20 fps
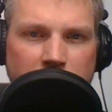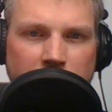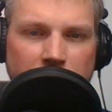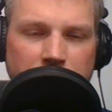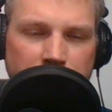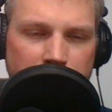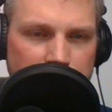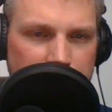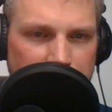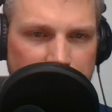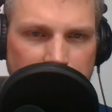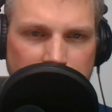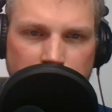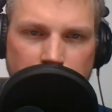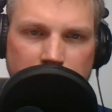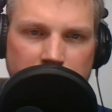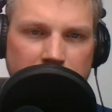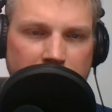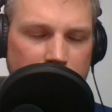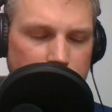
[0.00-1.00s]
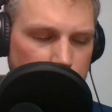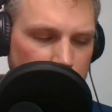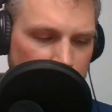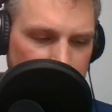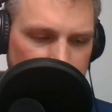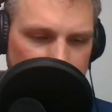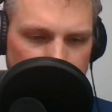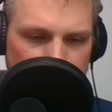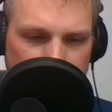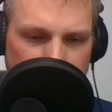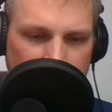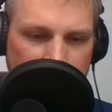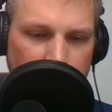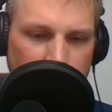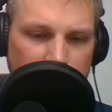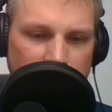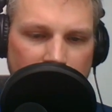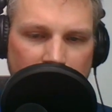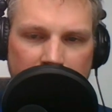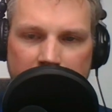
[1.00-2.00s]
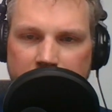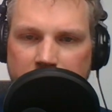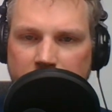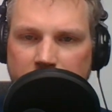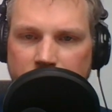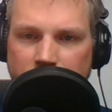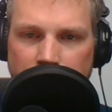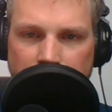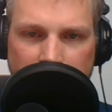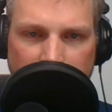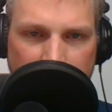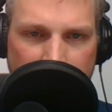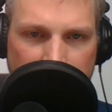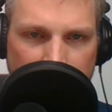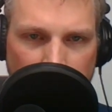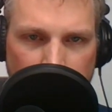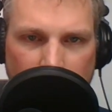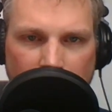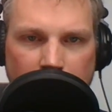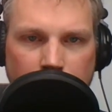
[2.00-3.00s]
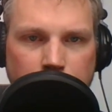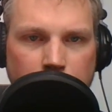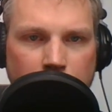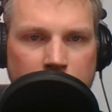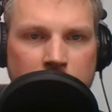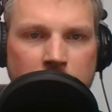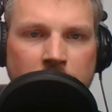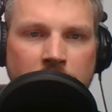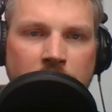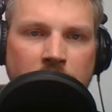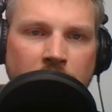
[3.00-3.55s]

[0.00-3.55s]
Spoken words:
If you're dealing with neck pain, if you're dealing with headaches, if you're dealing with back pain,